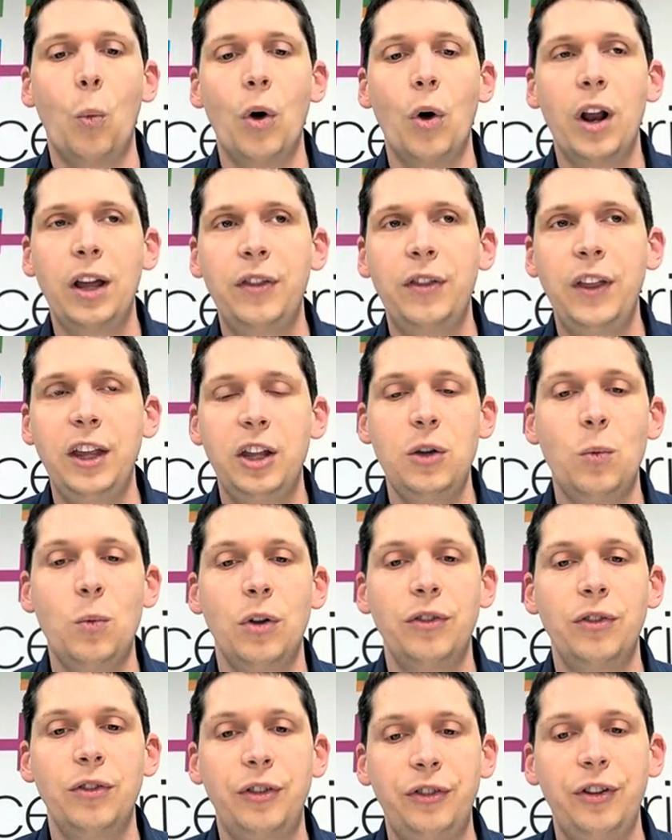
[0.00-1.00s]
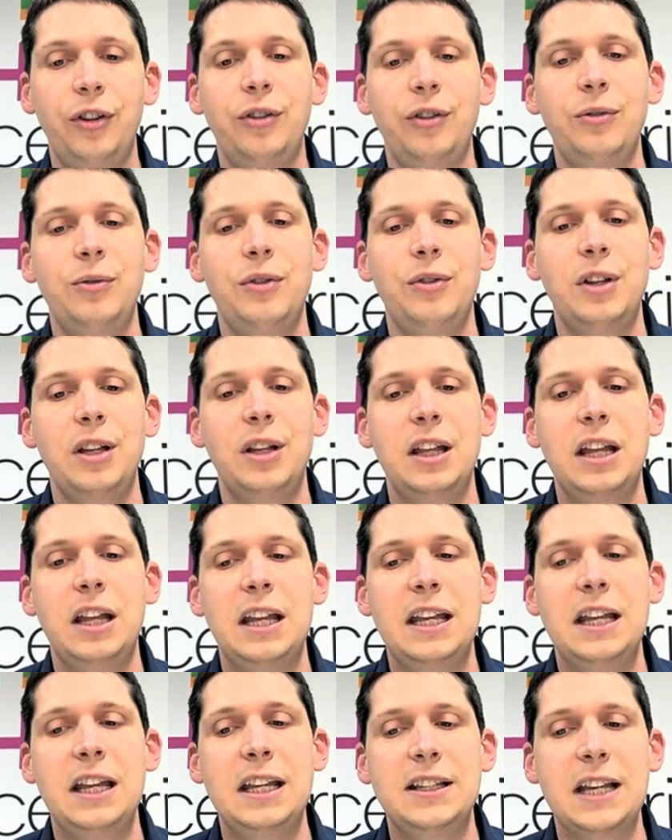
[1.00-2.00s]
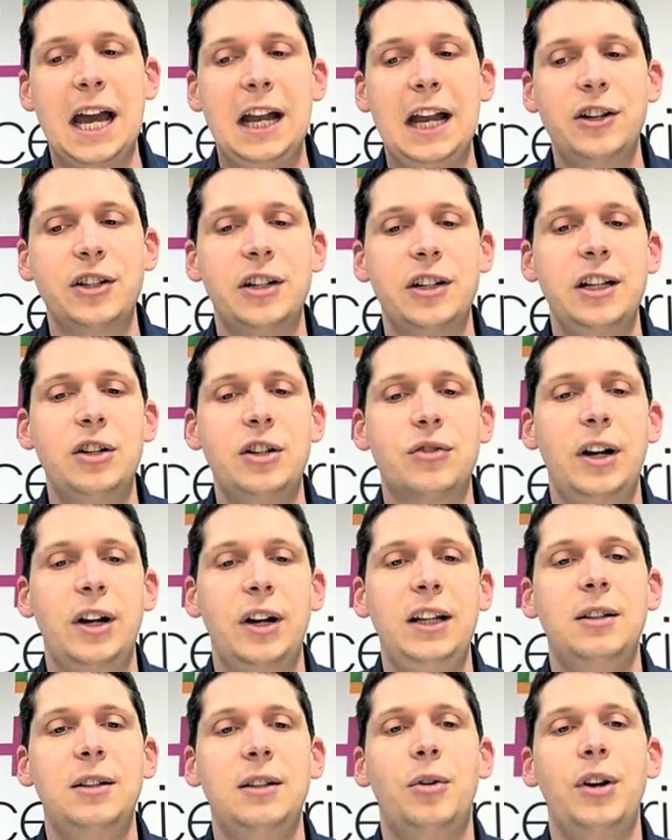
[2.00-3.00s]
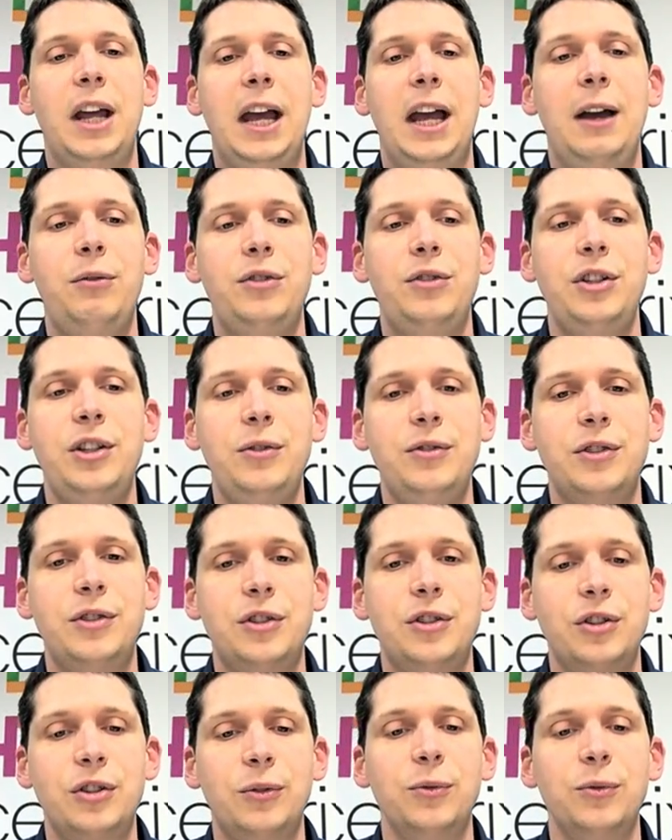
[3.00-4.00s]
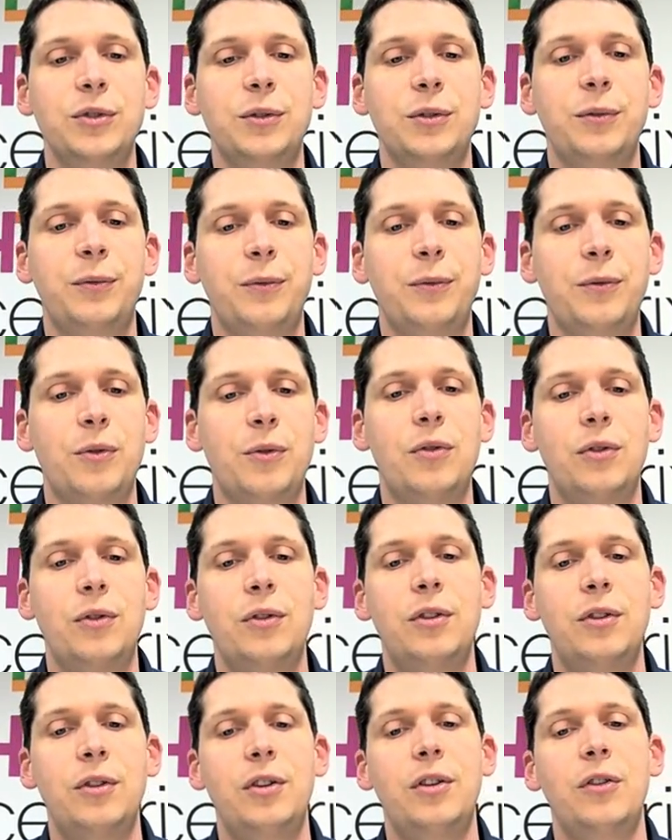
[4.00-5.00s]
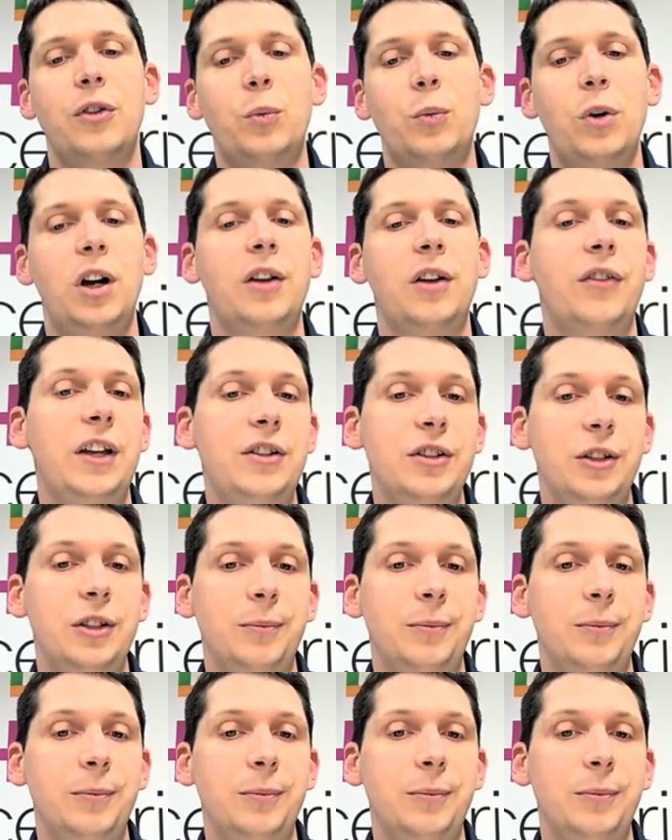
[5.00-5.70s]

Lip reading: What I think you want to do is actually train them on how to use the tools for the work they